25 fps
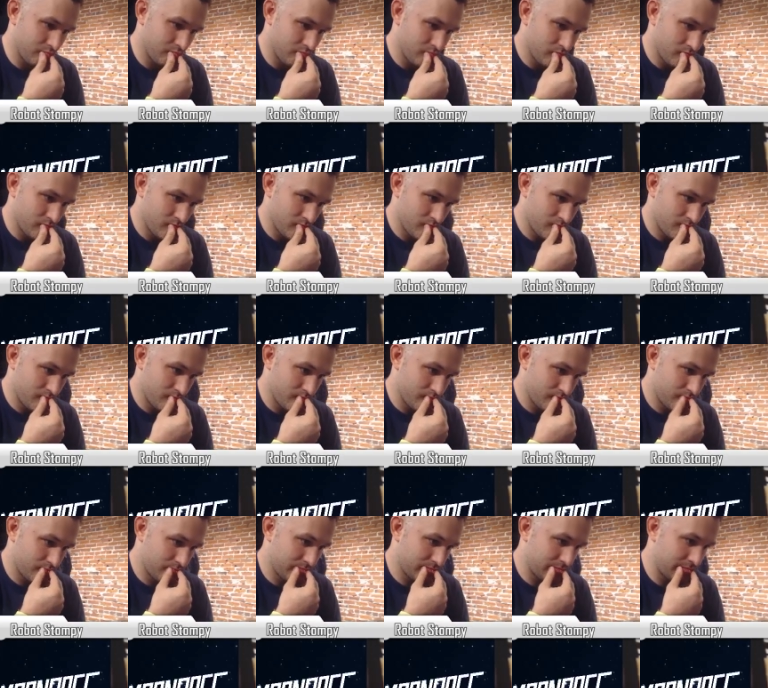Yeah, but
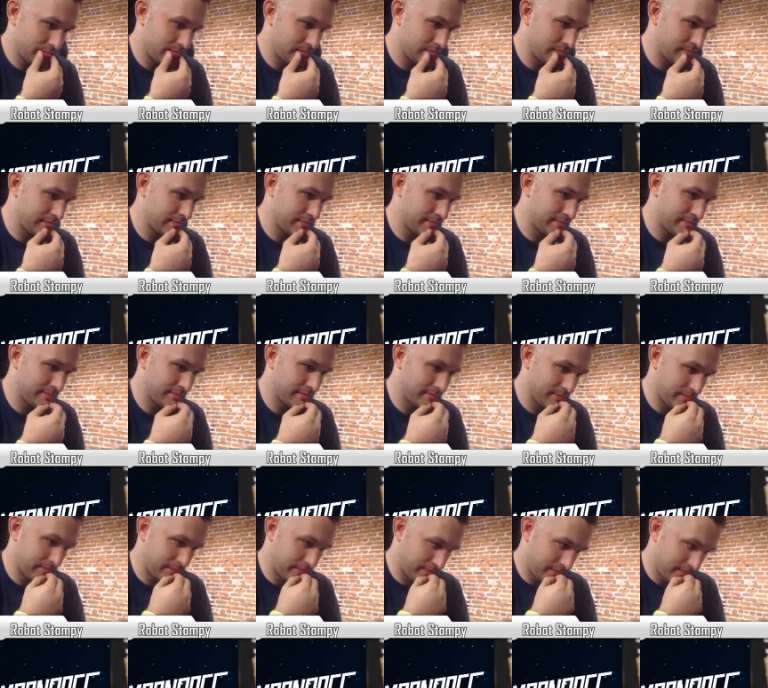that's not long.
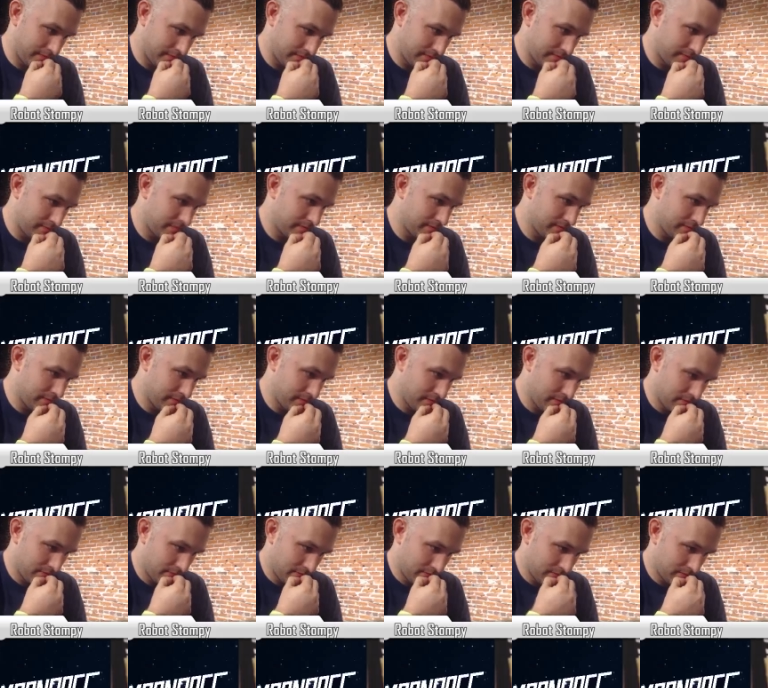That's not
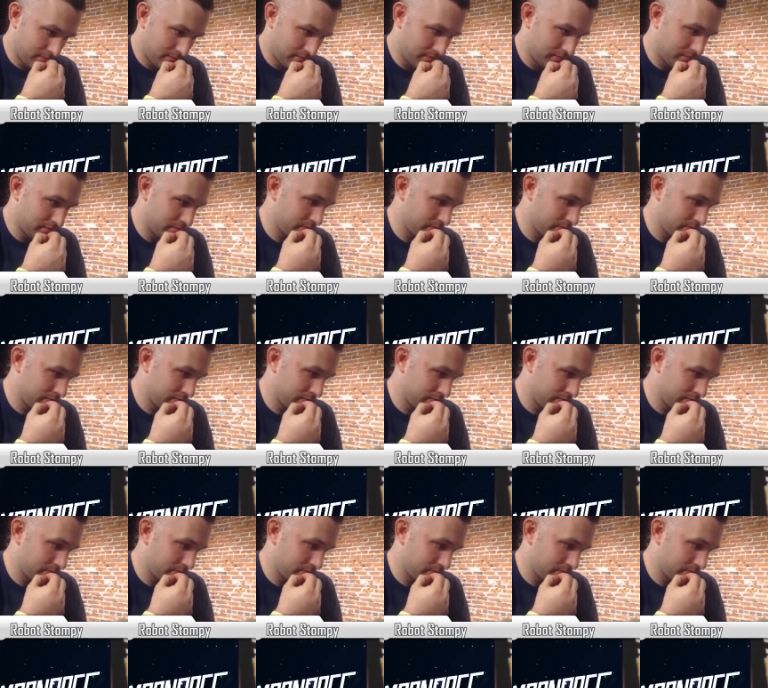fast enough.